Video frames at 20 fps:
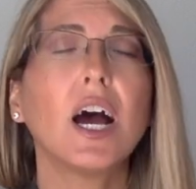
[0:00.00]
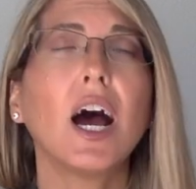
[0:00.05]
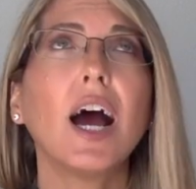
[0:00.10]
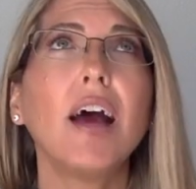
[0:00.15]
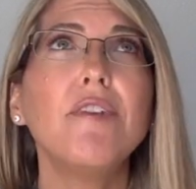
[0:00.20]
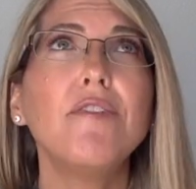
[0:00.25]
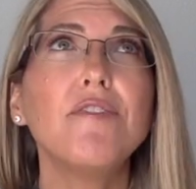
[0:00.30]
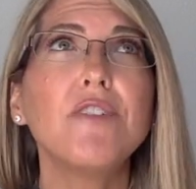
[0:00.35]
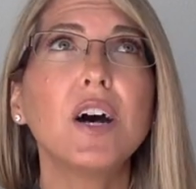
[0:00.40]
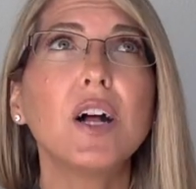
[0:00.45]
I
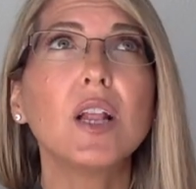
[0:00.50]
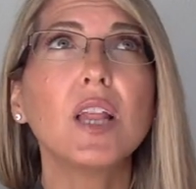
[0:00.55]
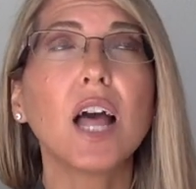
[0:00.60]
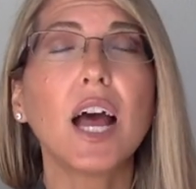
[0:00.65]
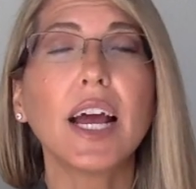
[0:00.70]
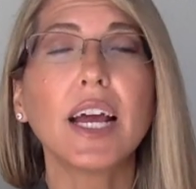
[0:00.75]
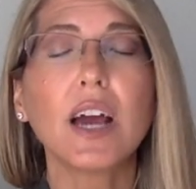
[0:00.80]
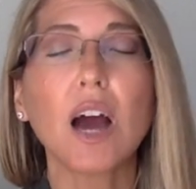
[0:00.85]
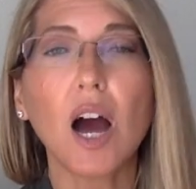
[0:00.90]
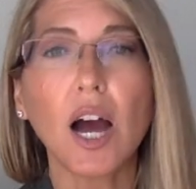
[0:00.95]
felt
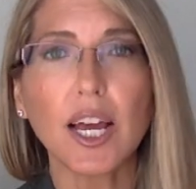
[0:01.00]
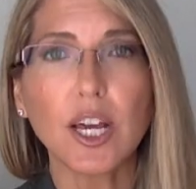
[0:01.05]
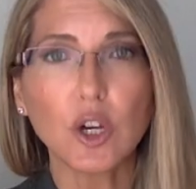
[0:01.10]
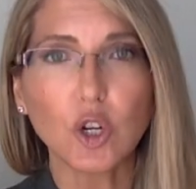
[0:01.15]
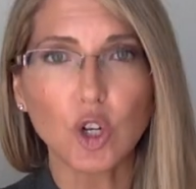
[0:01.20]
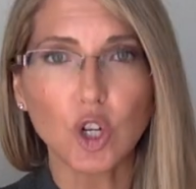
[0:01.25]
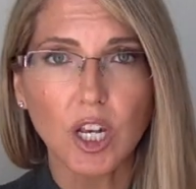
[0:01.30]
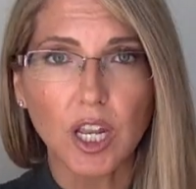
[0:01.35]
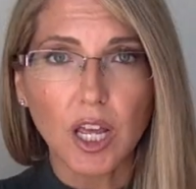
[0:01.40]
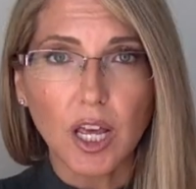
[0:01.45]
like I
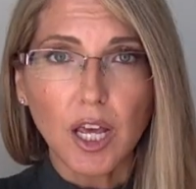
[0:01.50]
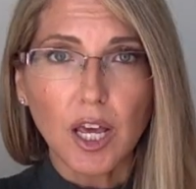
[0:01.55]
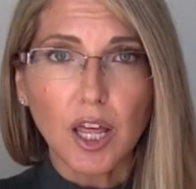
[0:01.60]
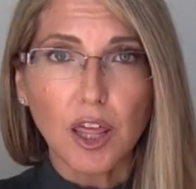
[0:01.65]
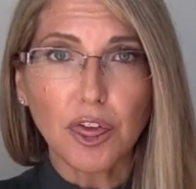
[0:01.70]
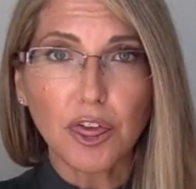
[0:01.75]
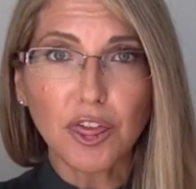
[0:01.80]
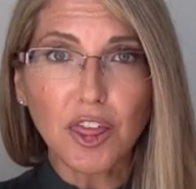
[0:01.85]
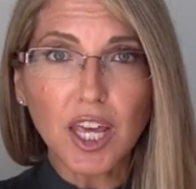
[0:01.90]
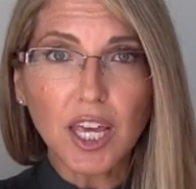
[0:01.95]
could
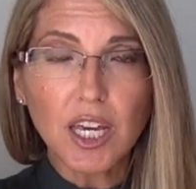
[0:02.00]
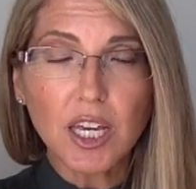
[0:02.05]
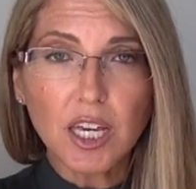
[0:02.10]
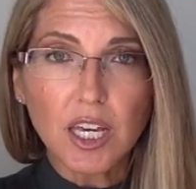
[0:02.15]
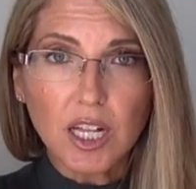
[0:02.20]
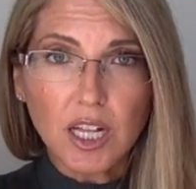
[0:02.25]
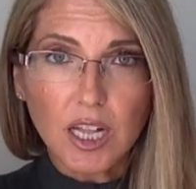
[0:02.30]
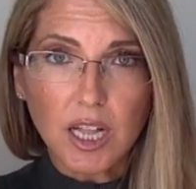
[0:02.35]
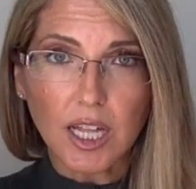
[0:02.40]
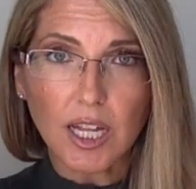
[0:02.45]
think
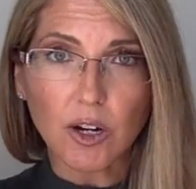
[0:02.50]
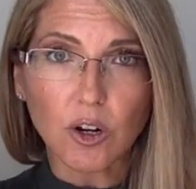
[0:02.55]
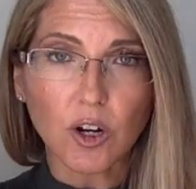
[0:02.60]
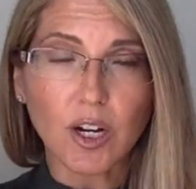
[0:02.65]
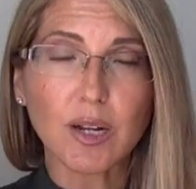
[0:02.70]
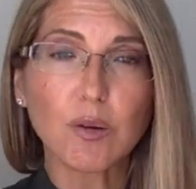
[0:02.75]
clearer.